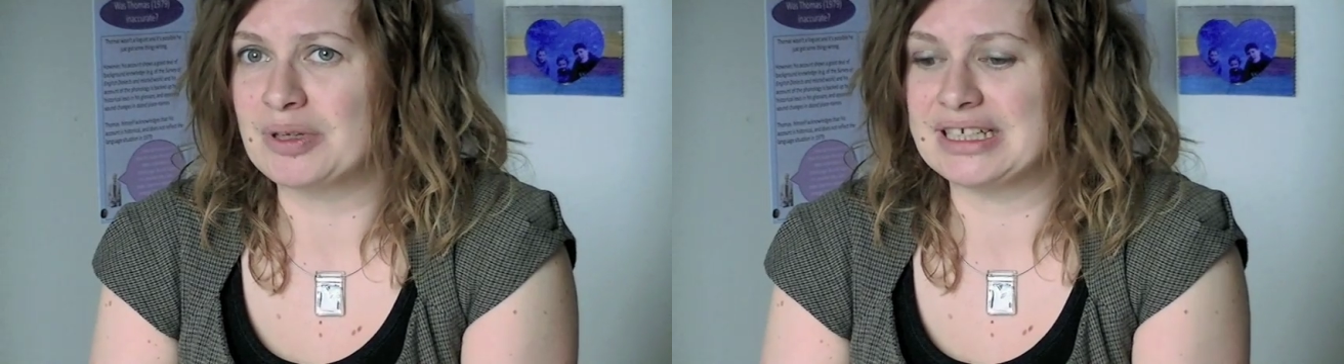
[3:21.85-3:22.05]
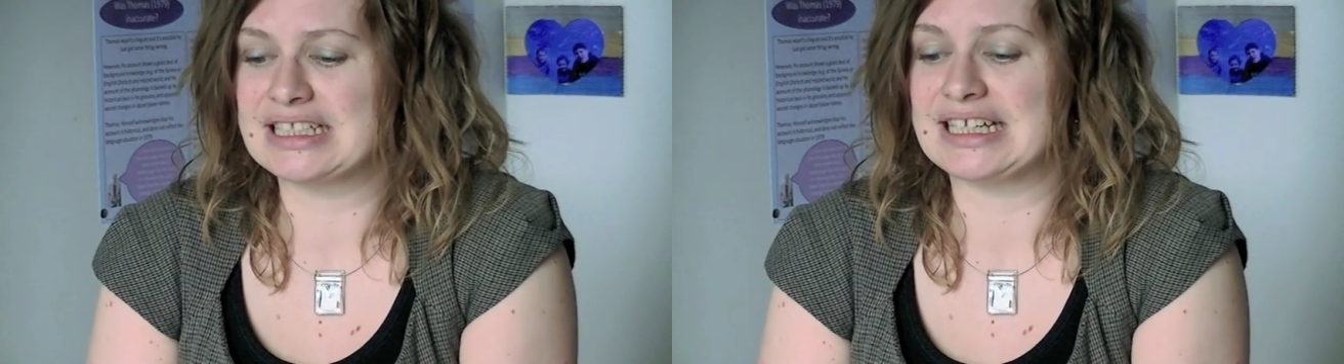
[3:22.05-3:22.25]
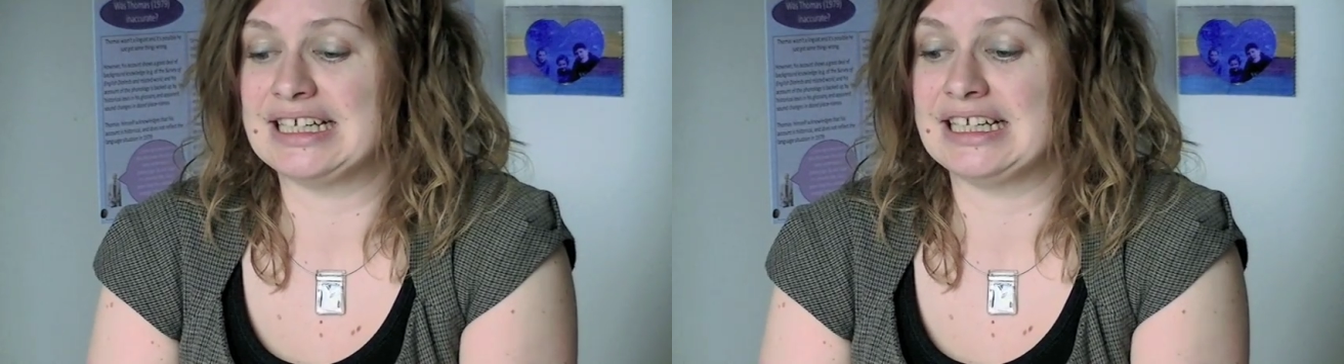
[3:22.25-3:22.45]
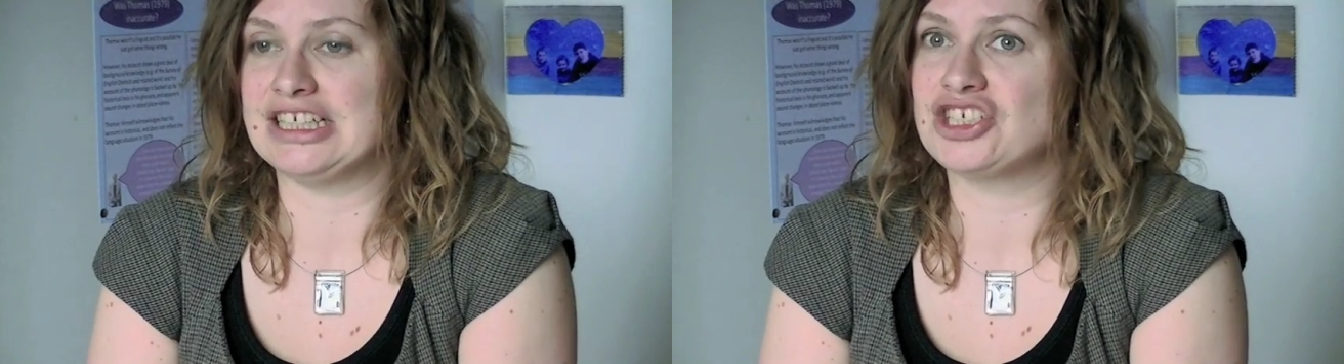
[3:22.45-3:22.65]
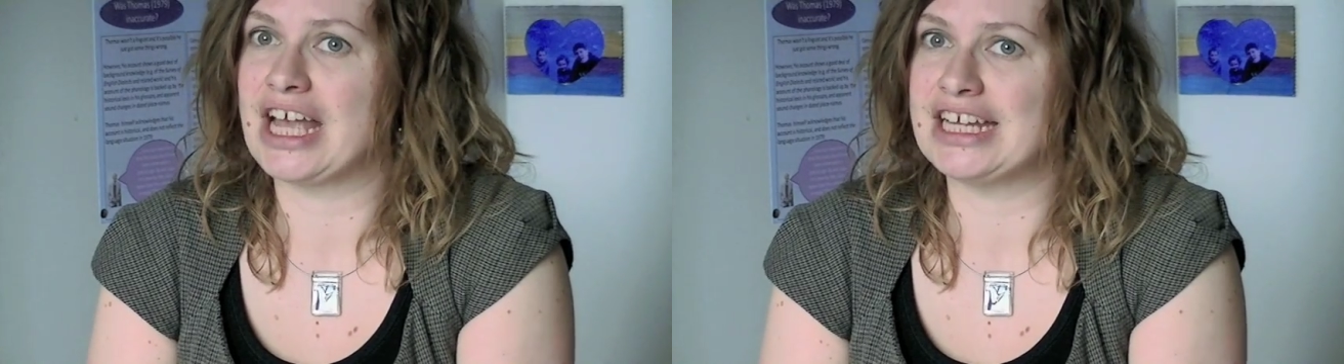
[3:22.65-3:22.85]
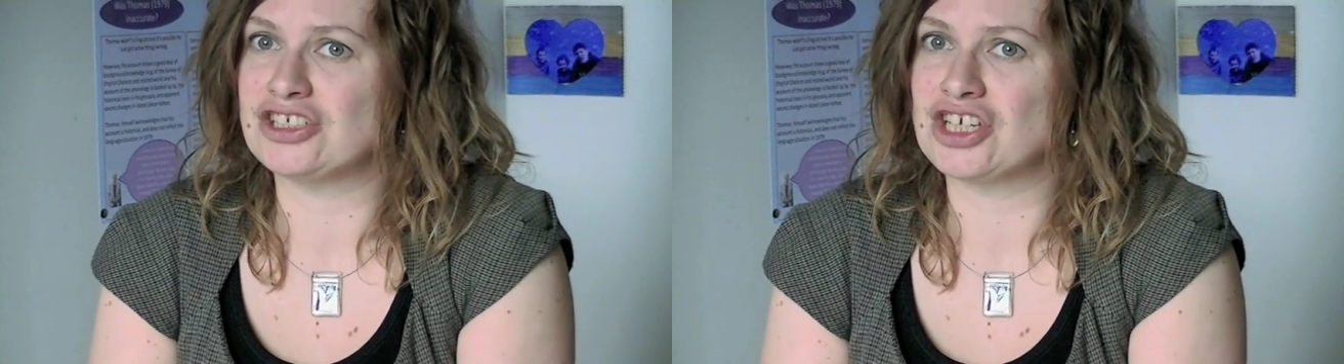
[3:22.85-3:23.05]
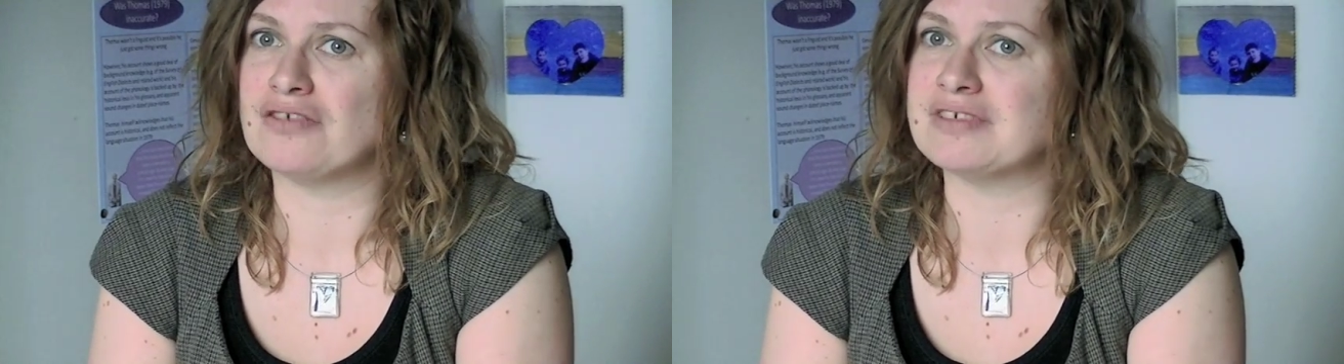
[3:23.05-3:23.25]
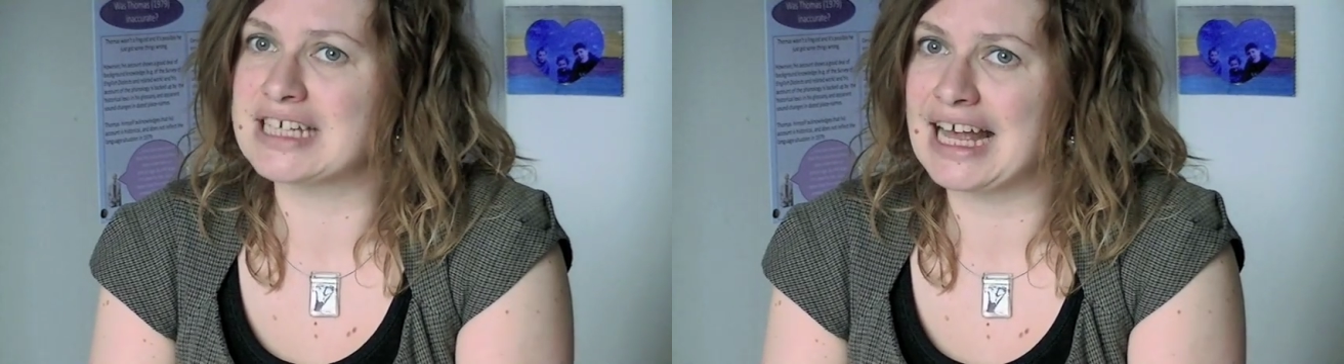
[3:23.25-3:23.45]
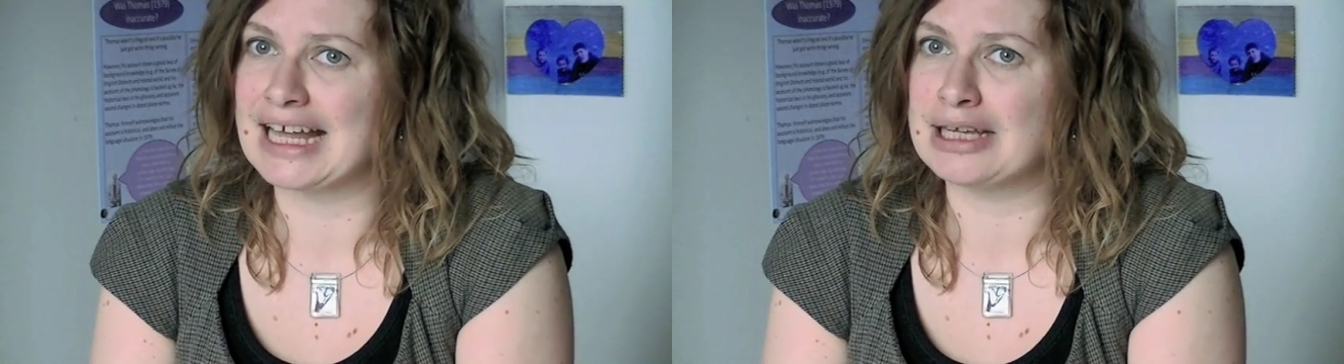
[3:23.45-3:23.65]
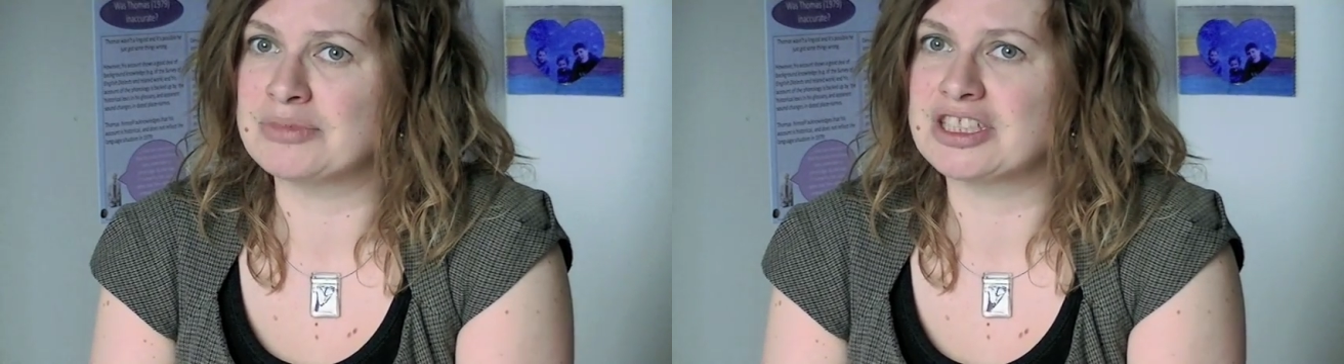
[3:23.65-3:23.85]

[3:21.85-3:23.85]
but it's clearly changed over time.